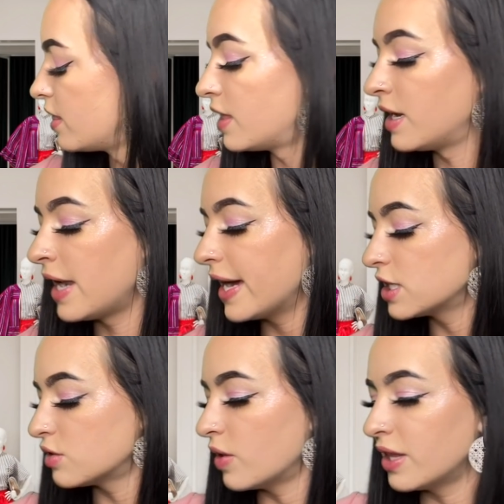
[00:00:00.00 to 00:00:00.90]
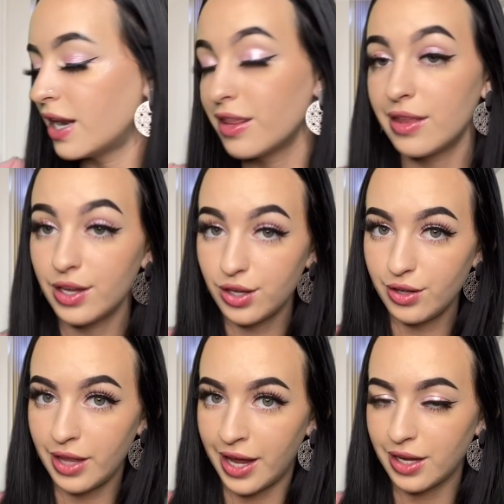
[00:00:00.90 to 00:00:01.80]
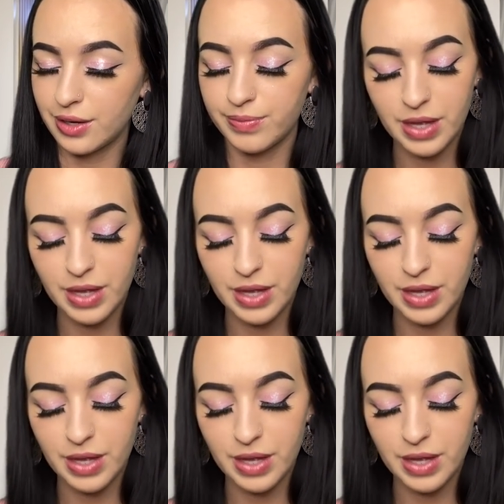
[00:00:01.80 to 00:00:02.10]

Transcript: The next one that I think you'll like,